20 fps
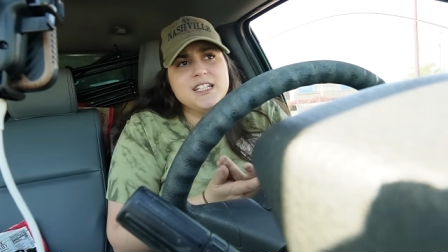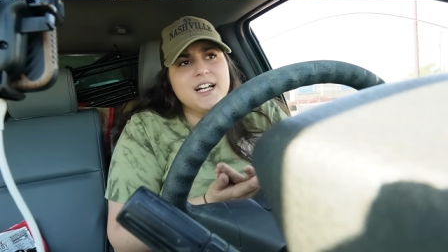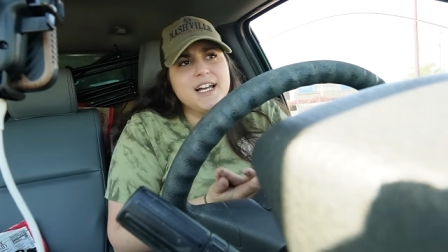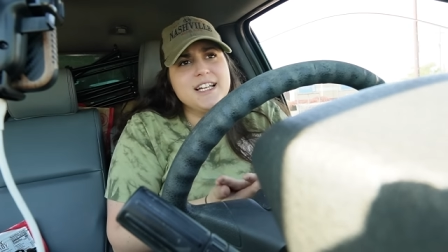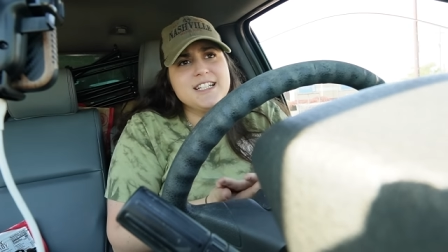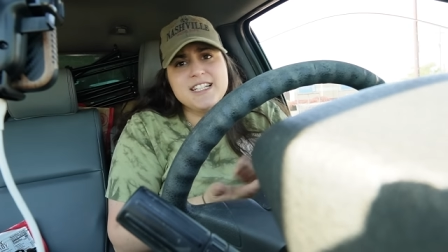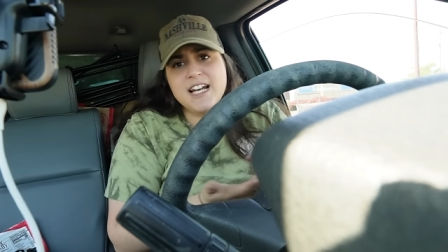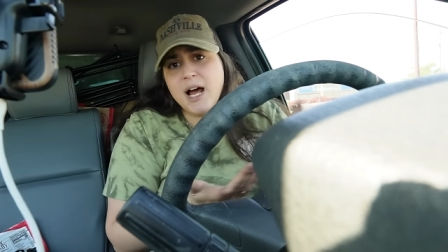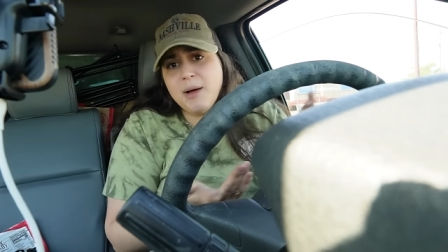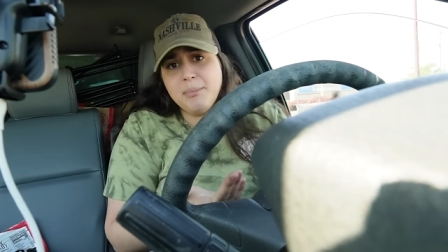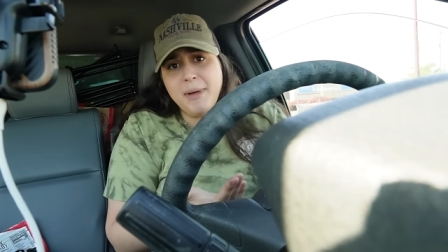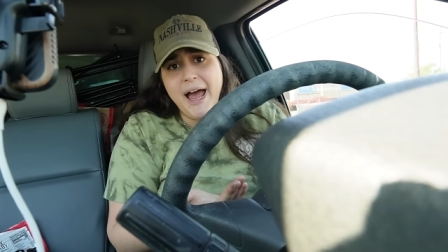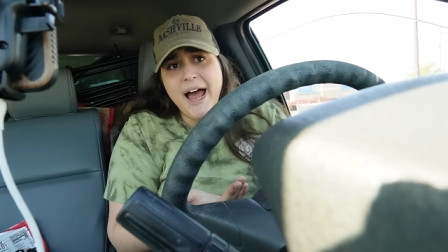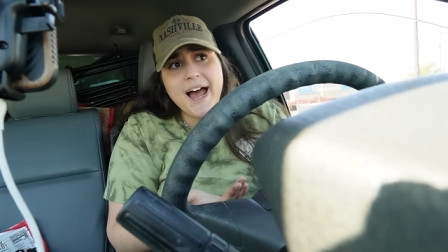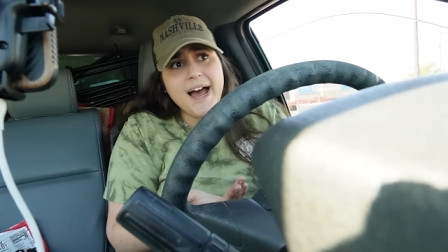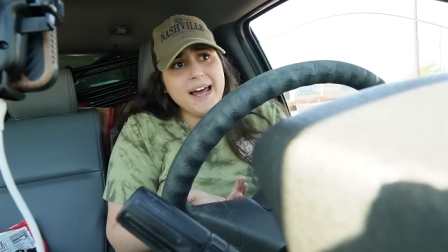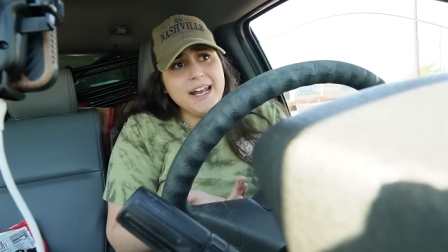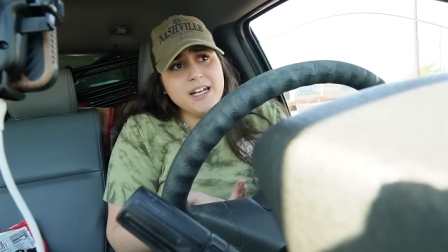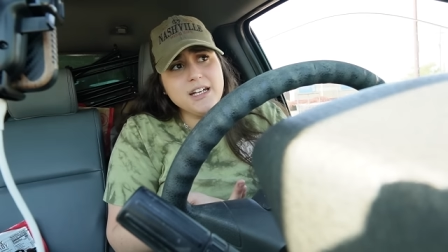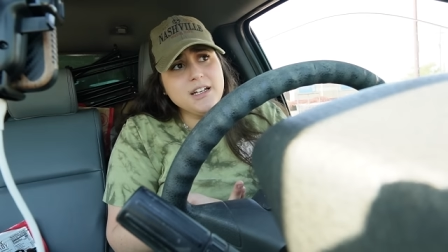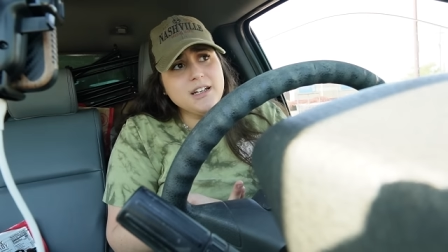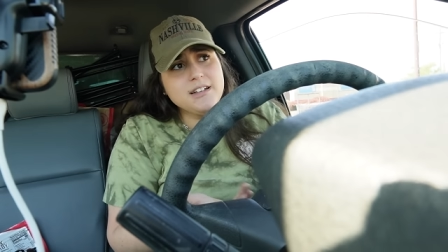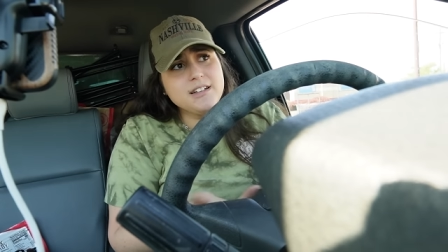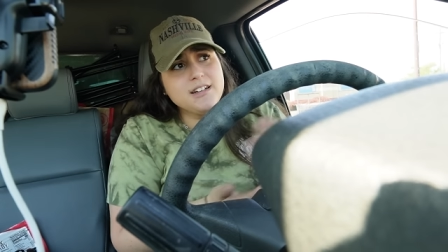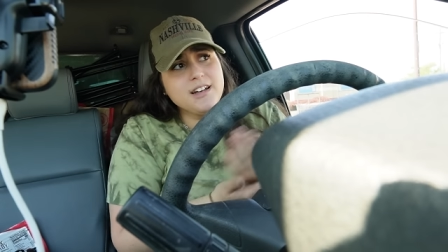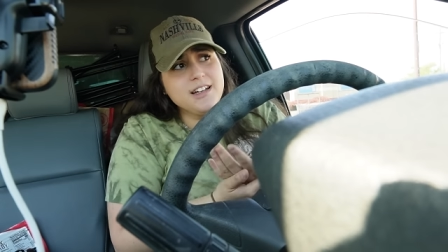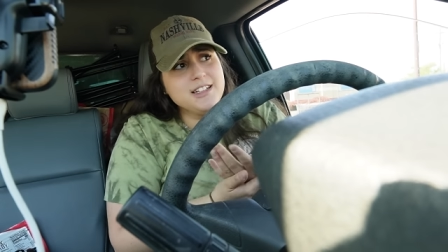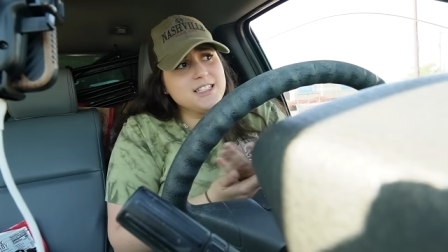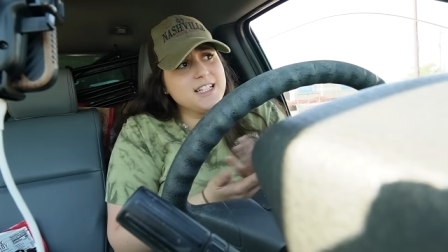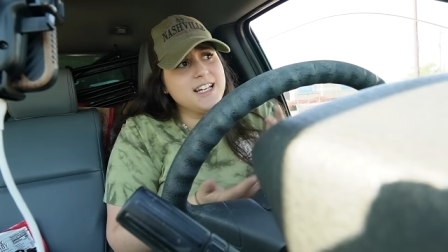it's not bad.
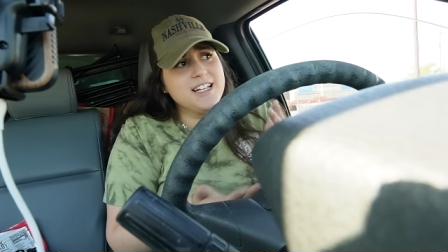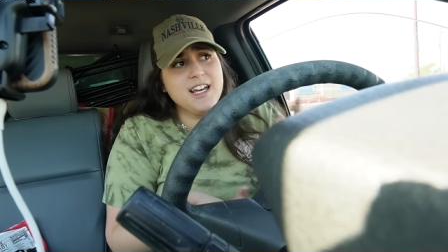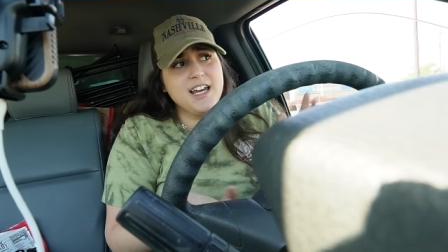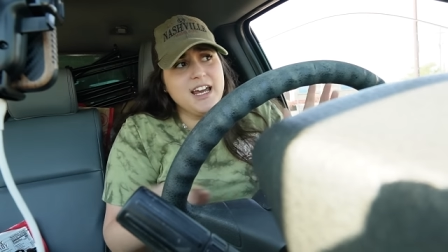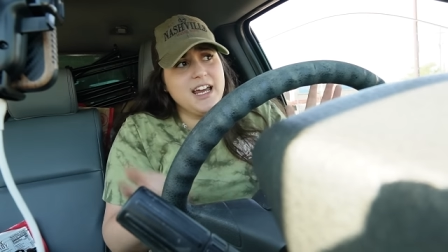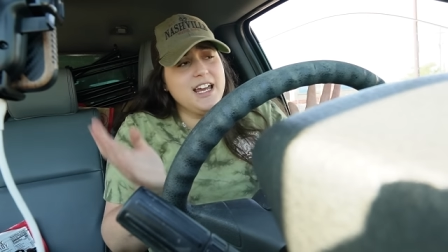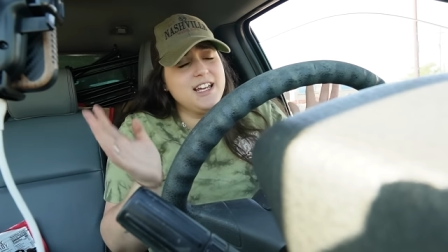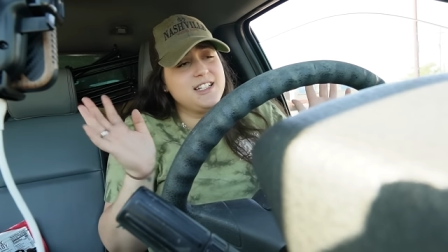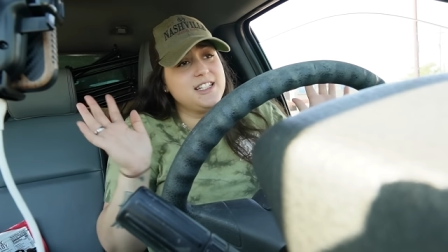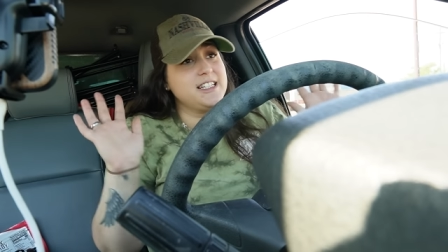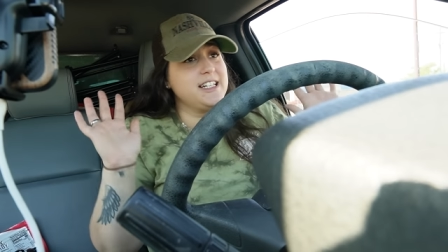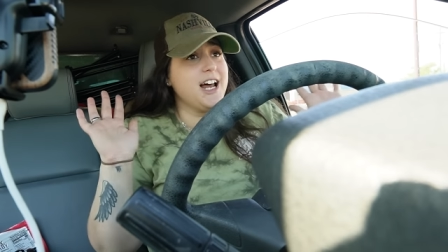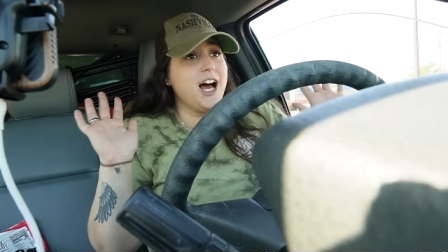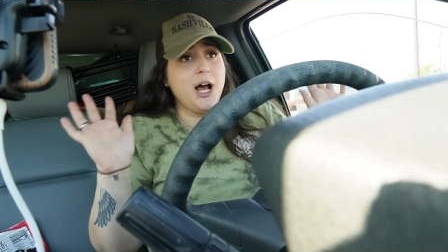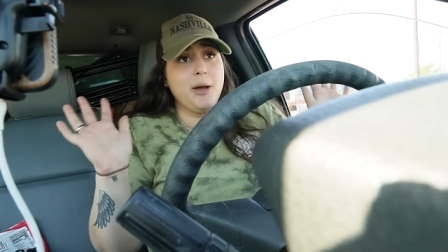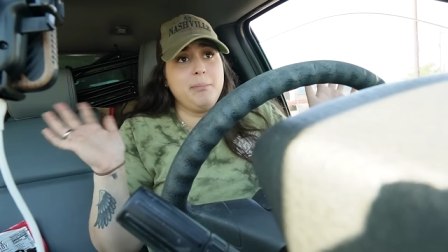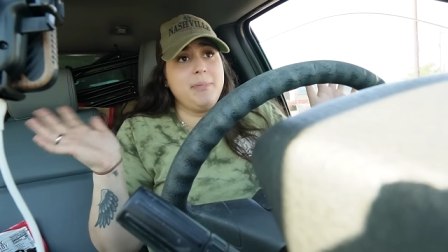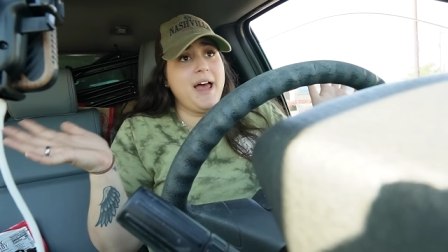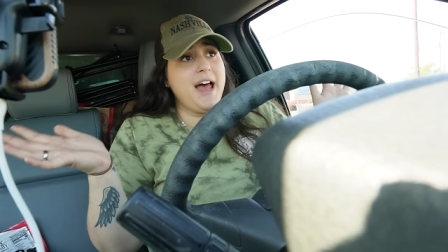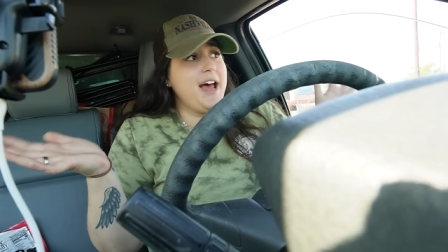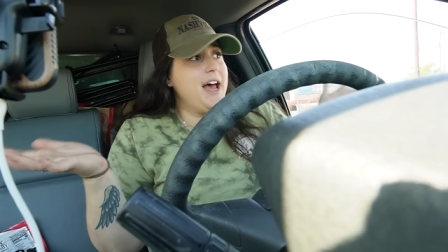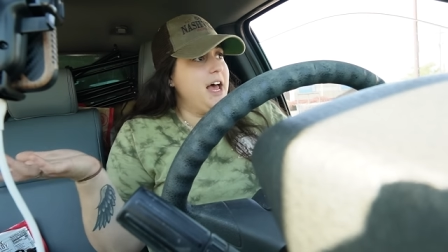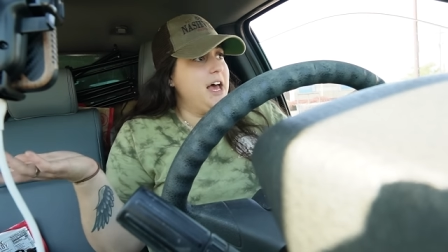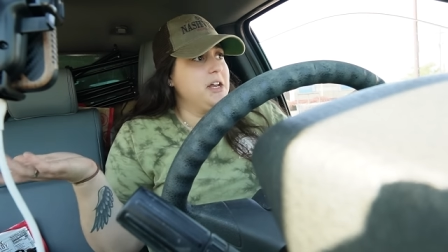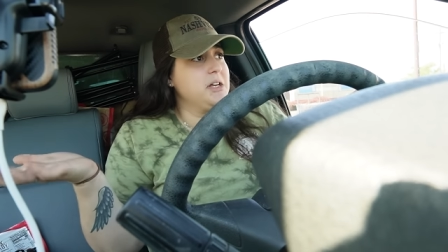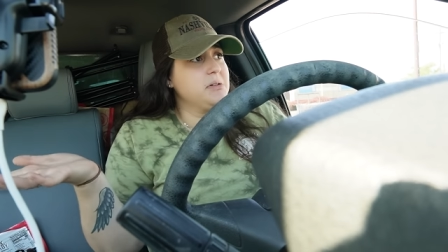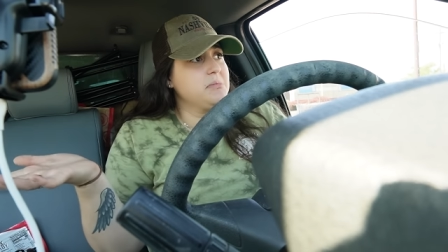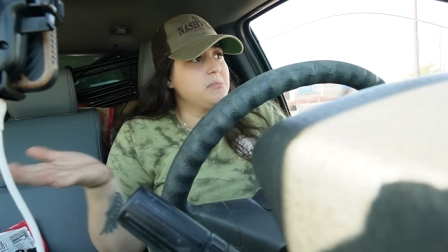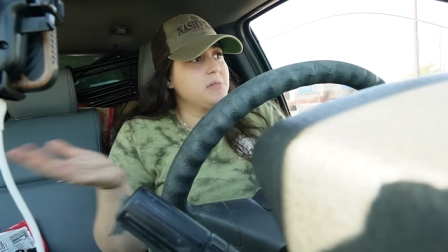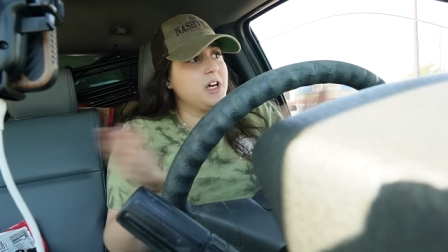It's not
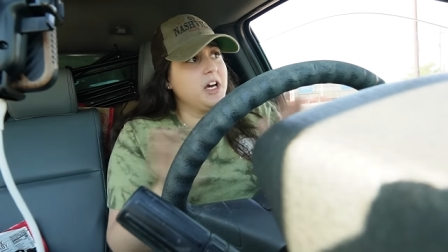bad.